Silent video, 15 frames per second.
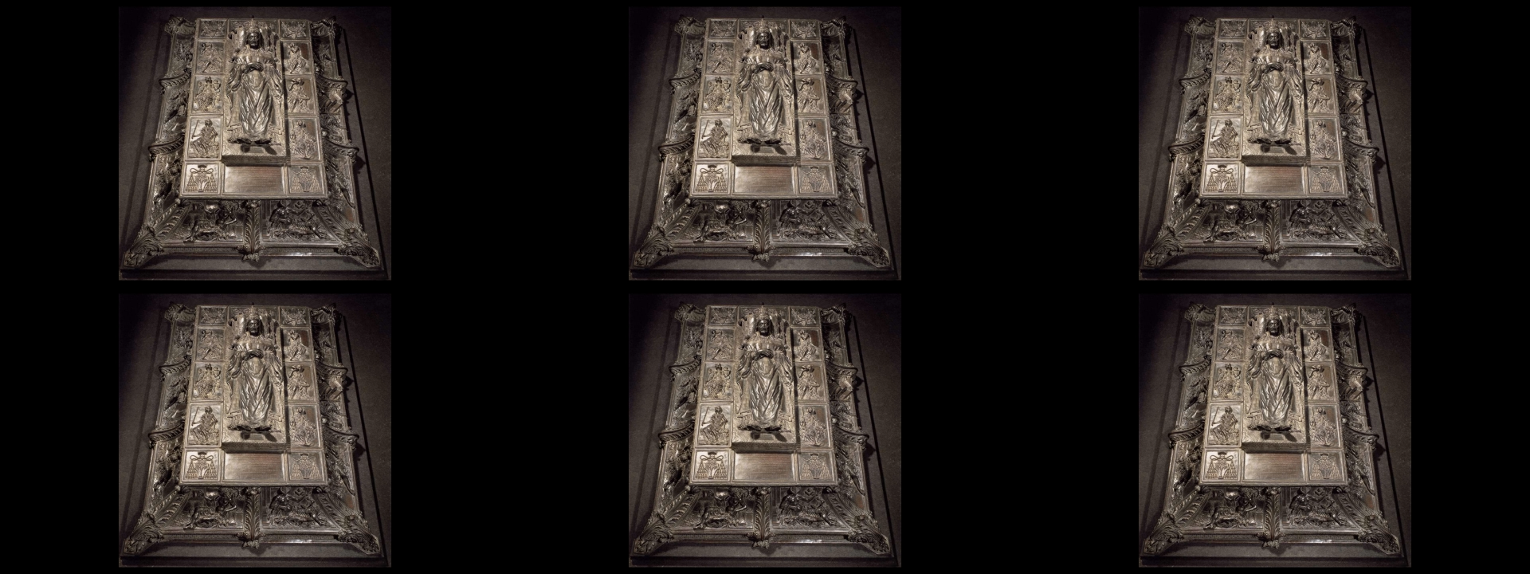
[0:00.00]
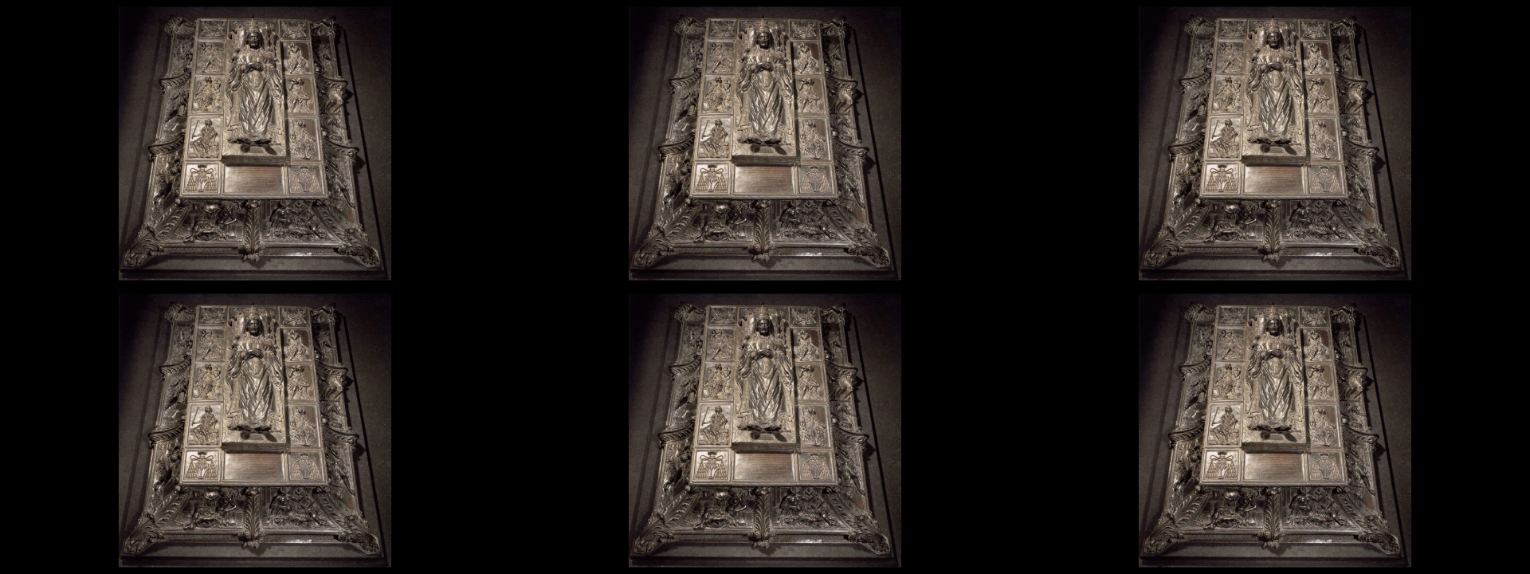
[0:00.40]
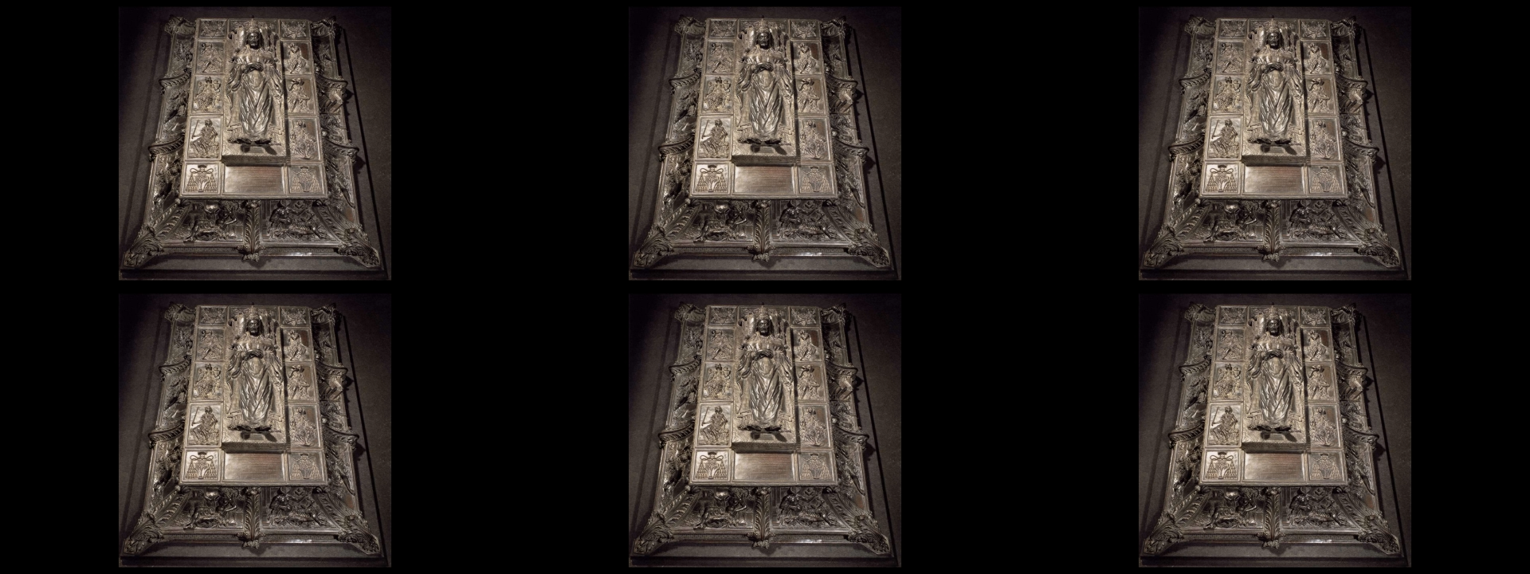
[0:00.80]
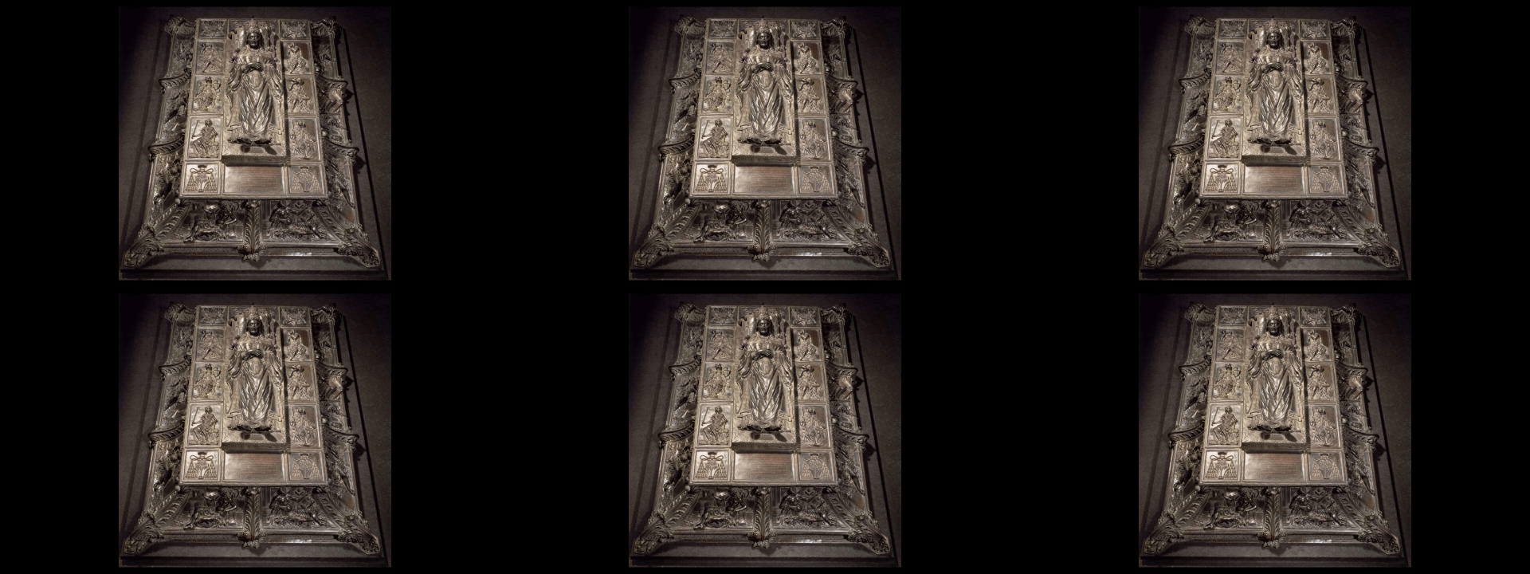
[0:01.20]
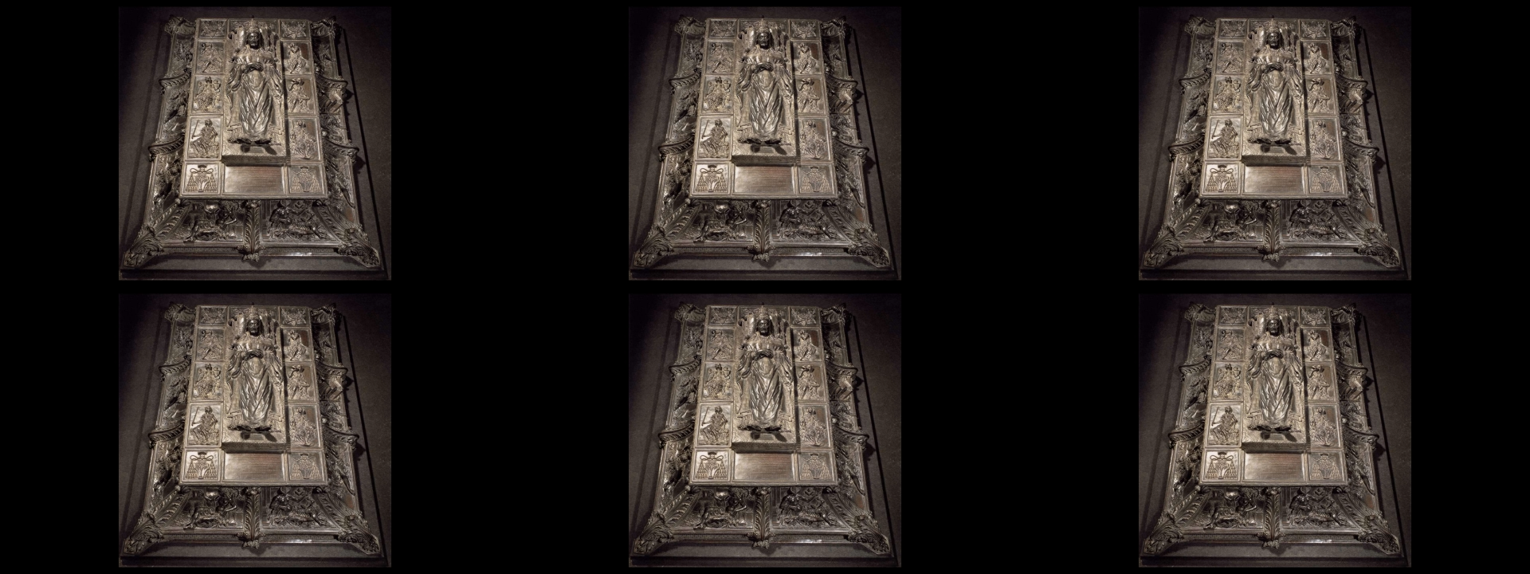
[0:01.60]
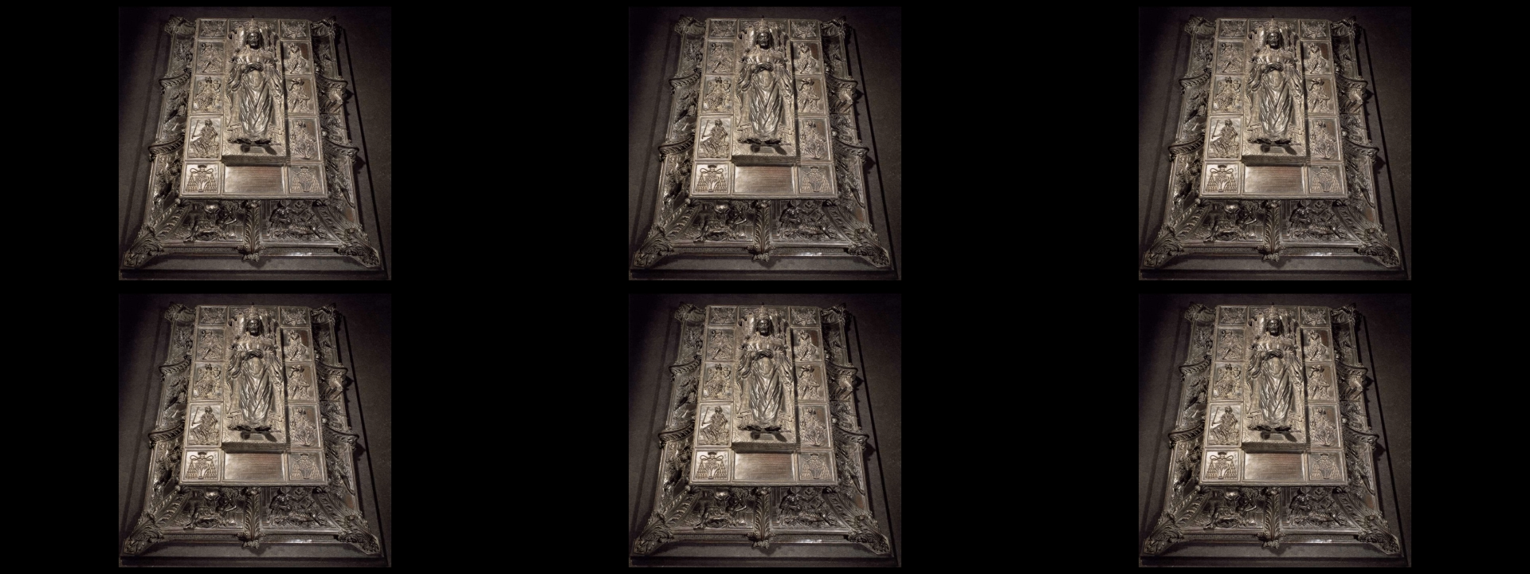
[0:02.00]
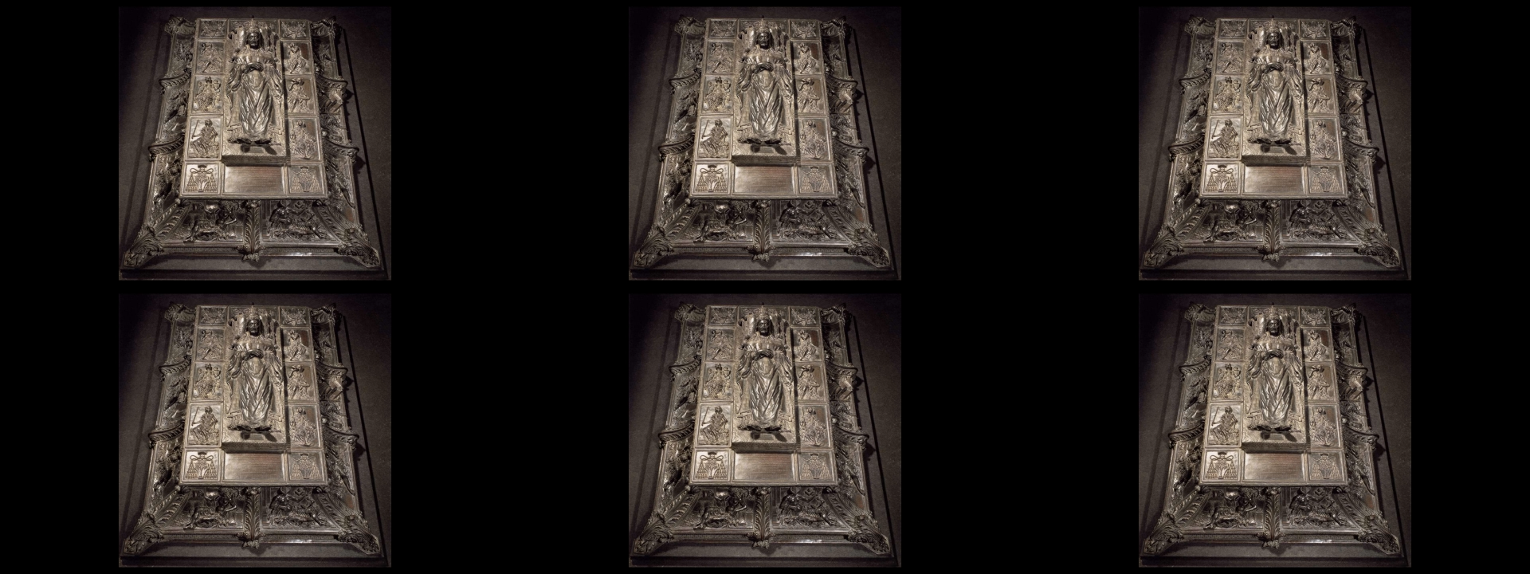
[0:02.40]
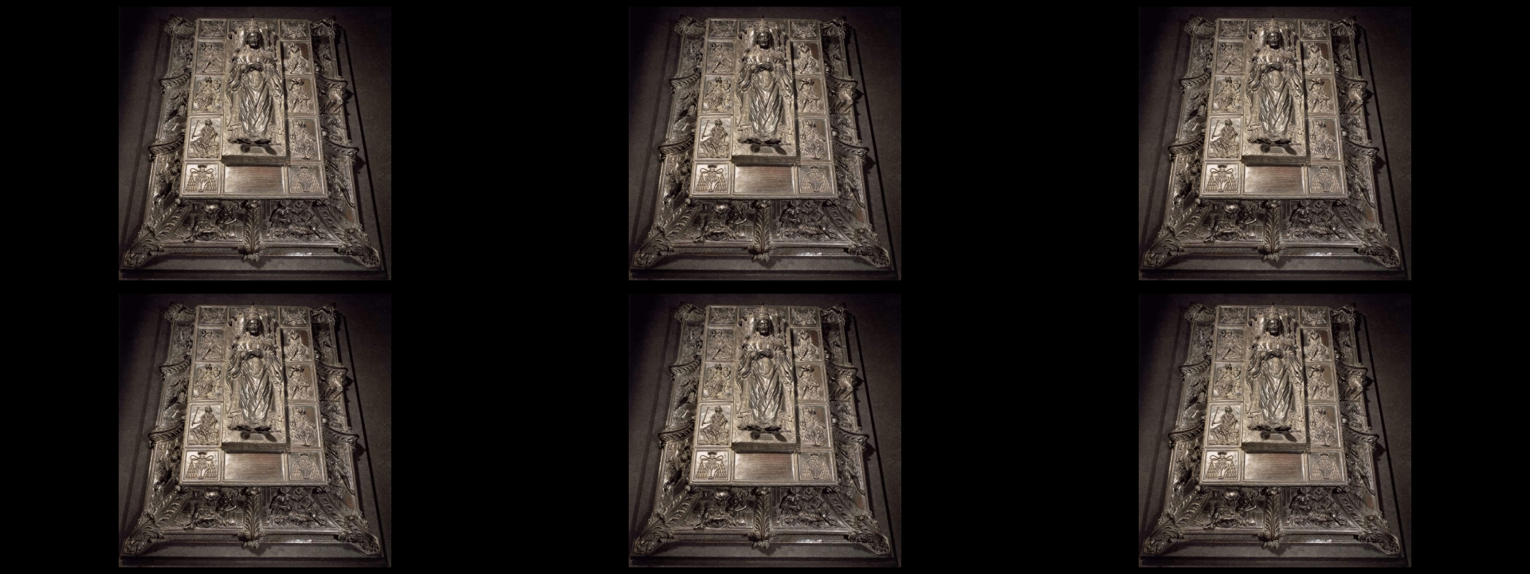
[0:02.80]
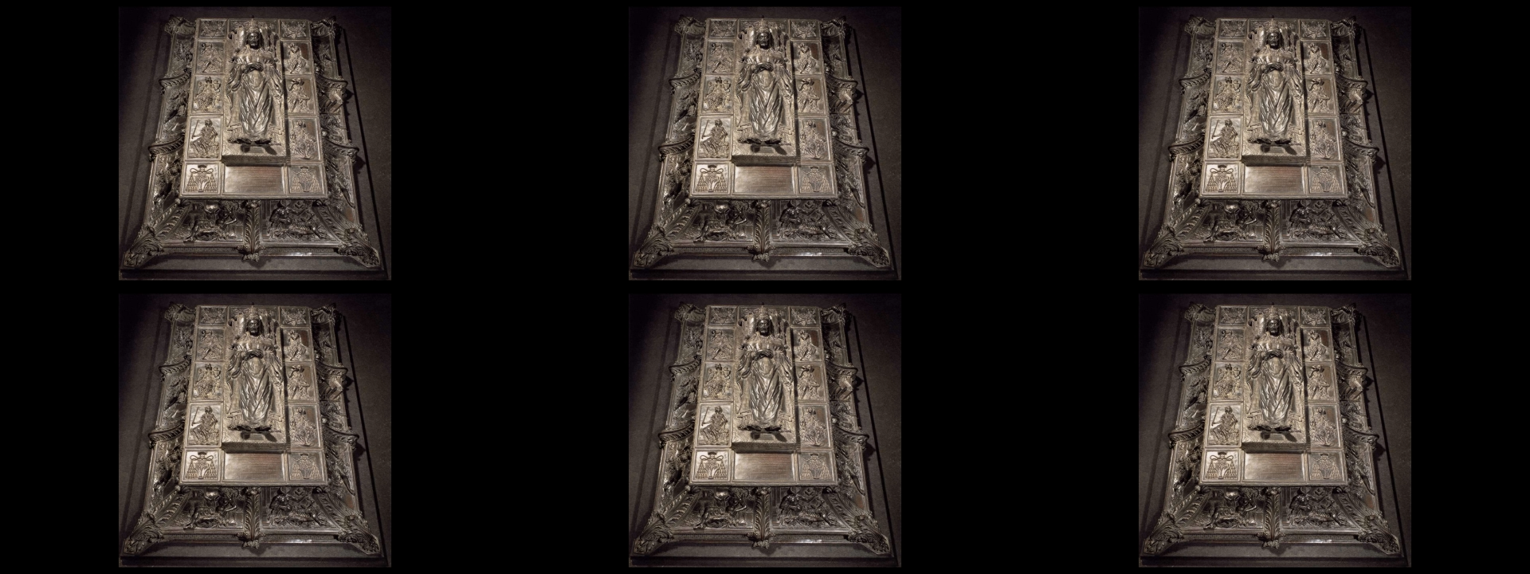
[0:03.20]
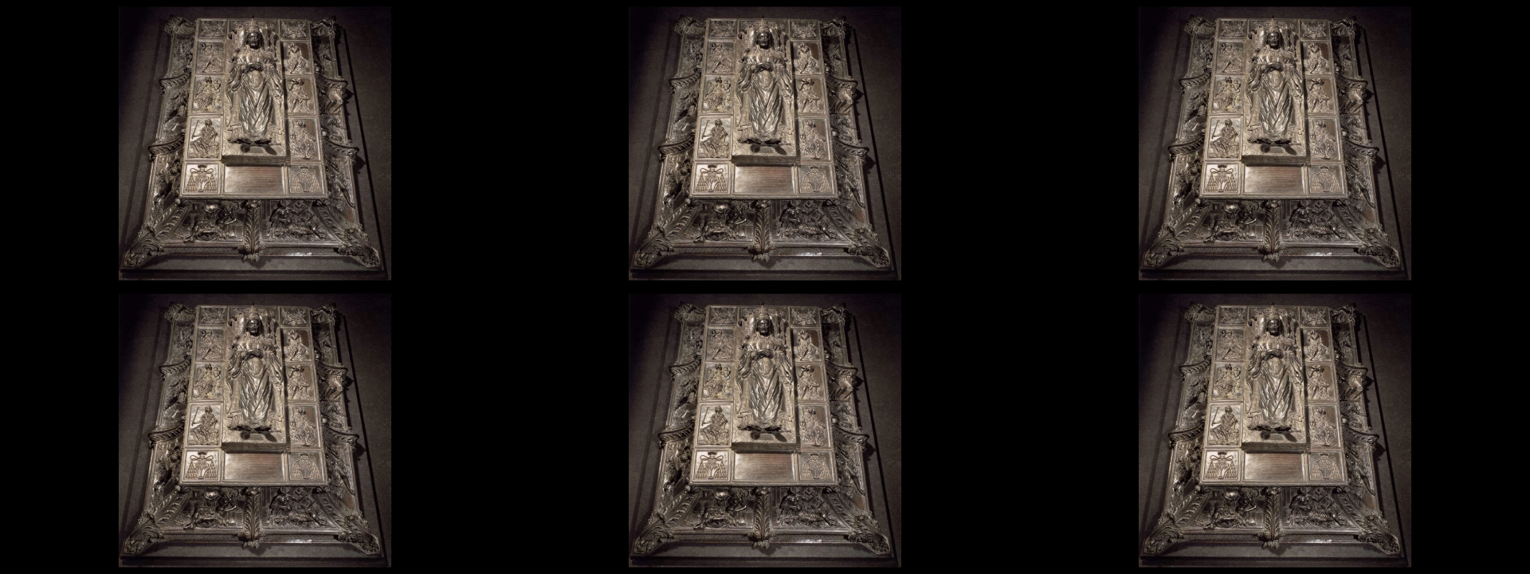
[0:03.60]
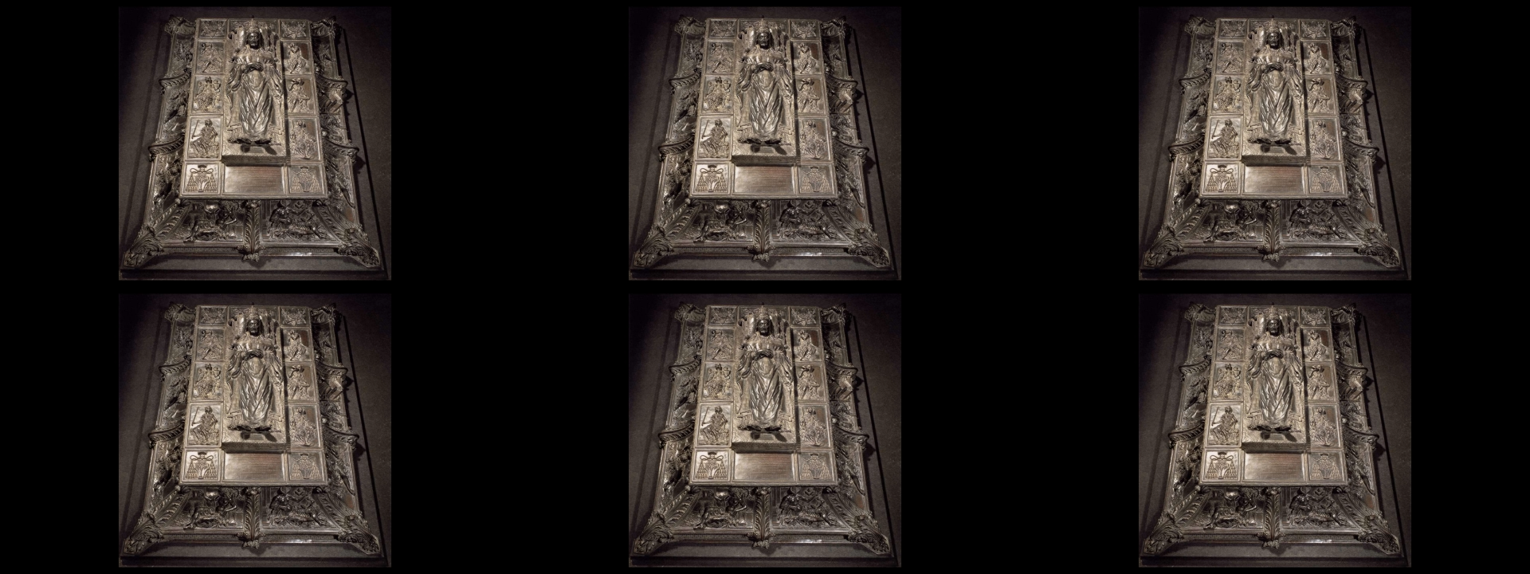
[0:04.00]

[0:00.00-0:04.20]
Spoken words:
(no speaker visible)